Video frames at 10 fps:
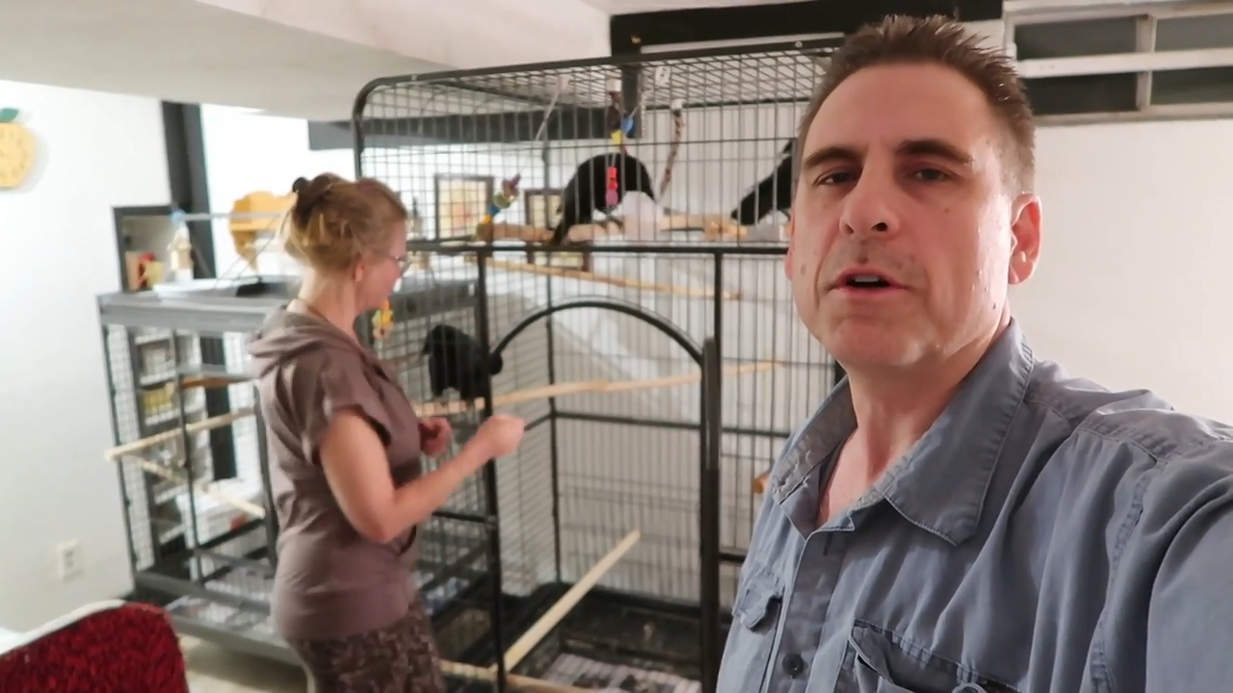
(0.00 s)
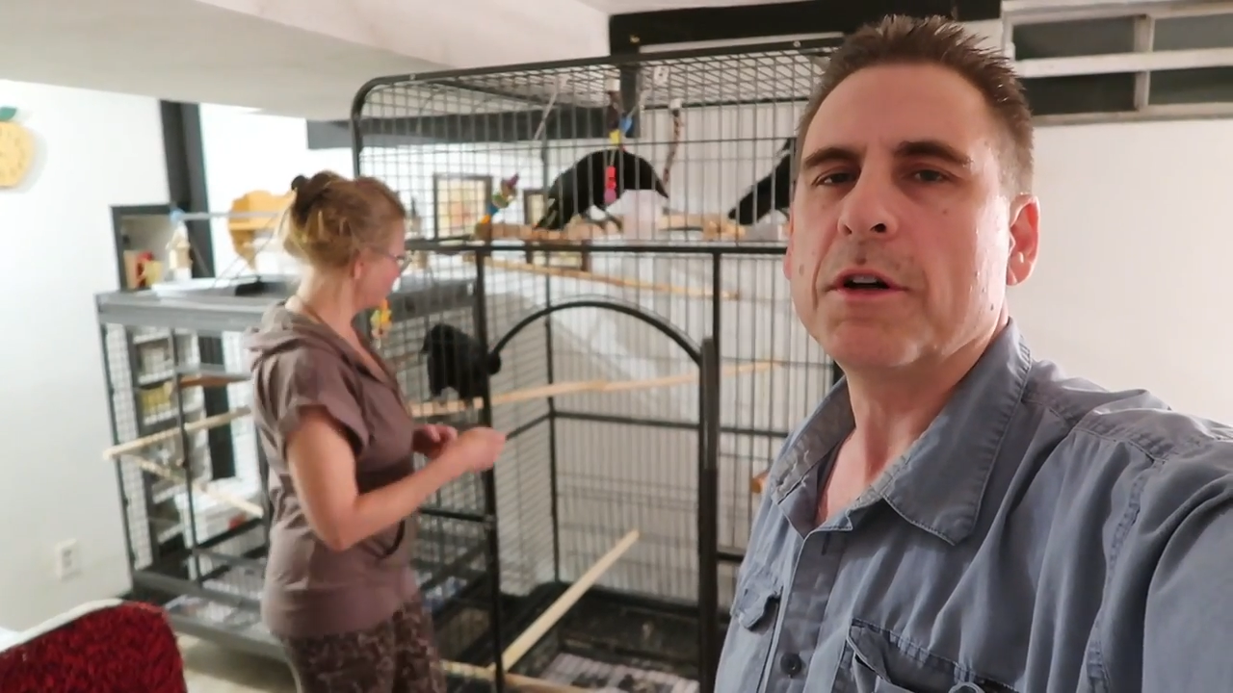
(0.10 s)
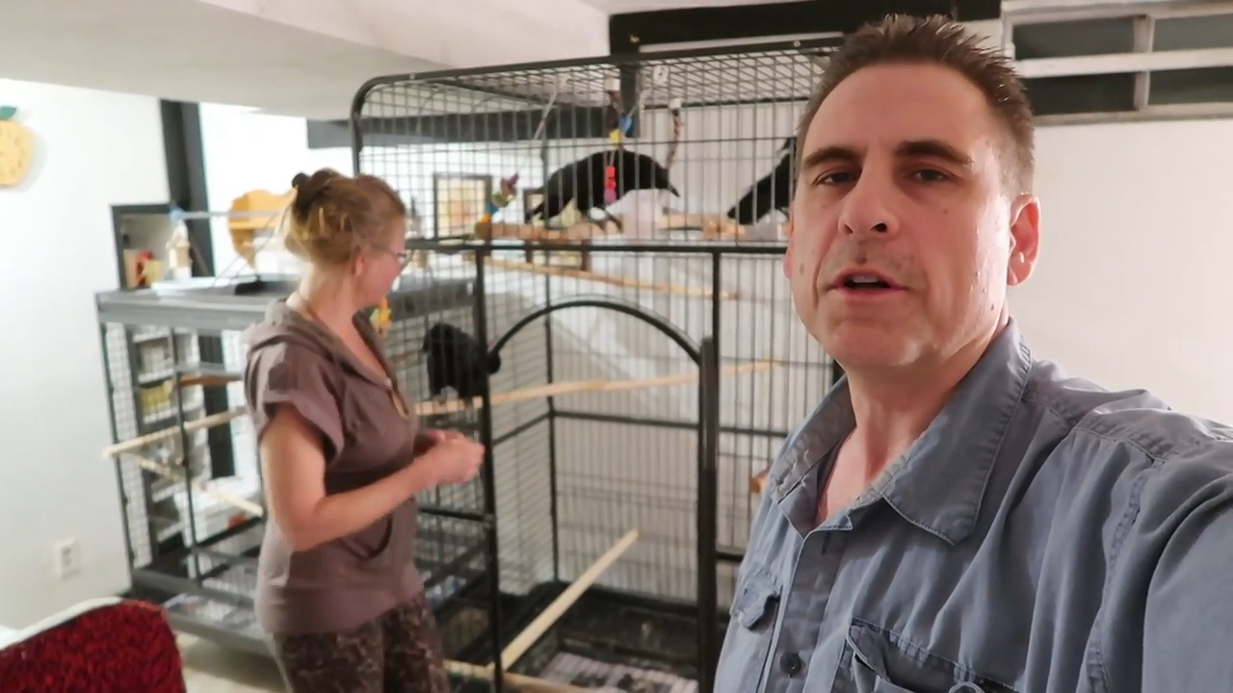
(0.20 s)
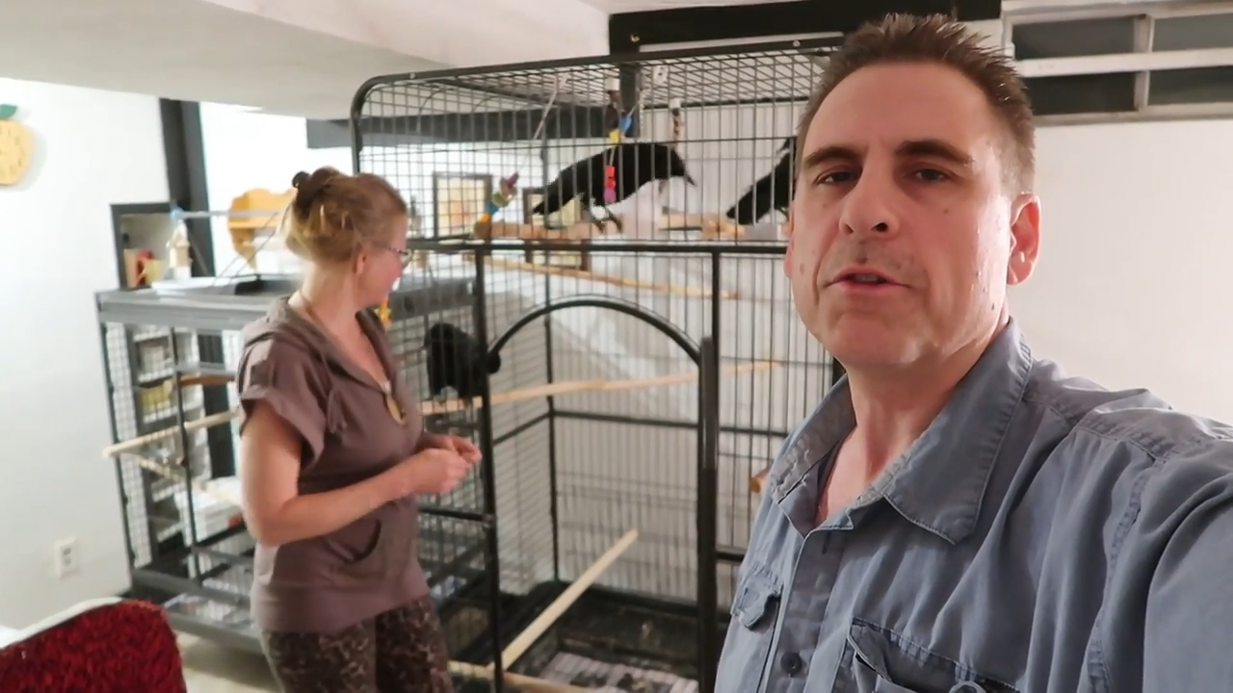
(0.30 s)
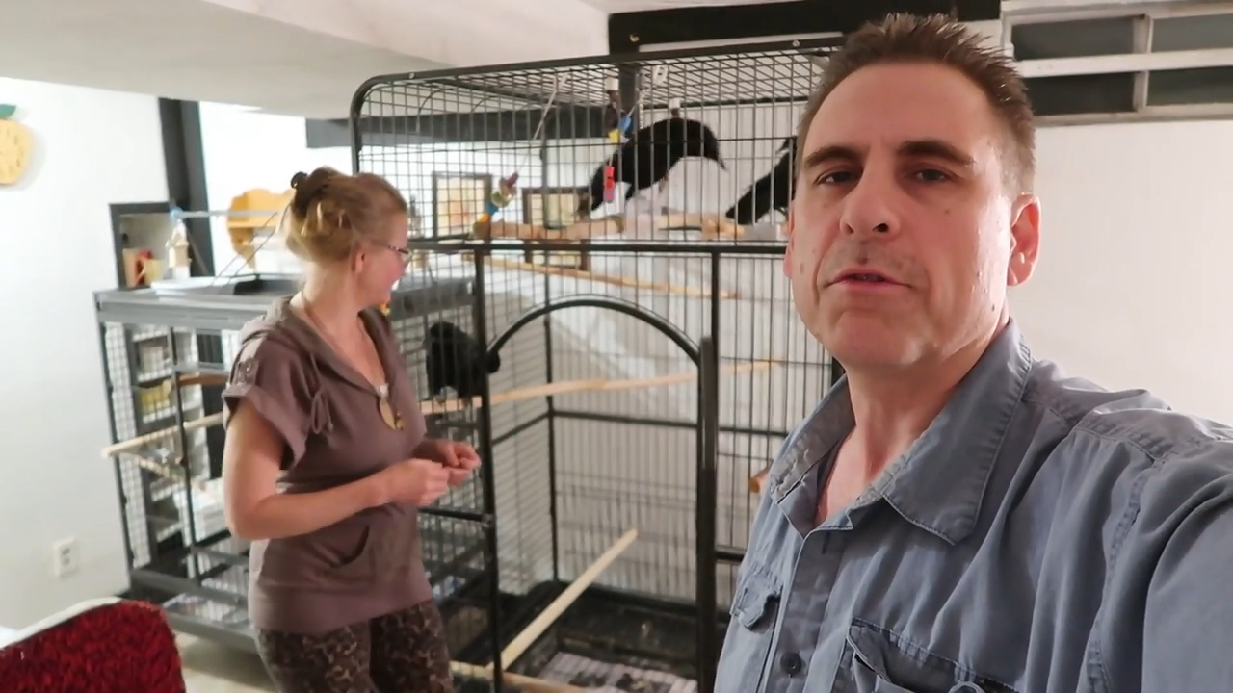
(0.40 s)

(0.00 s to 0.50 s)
another